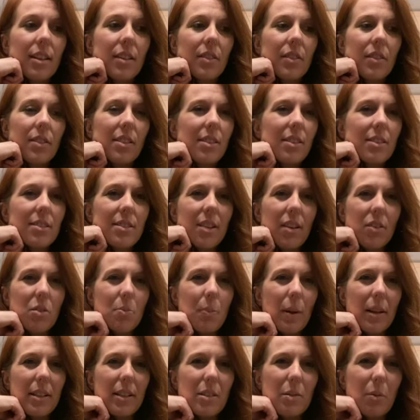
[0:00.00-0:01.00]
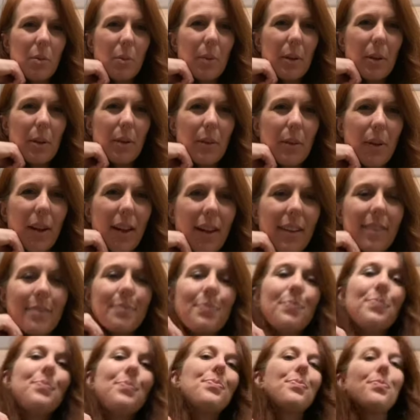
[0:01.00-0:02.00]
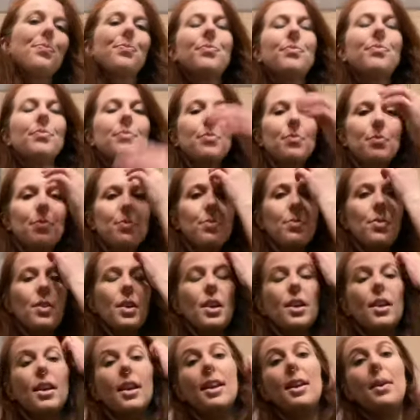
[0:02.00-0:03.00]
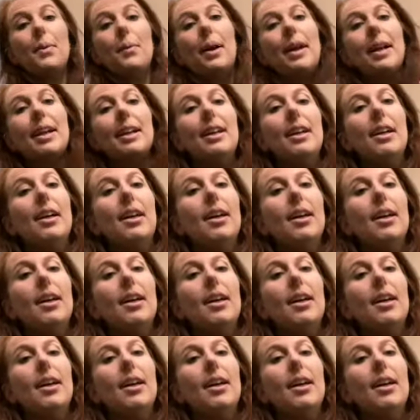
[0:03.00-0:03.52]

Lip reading: little soft spots will be okay. Anyway,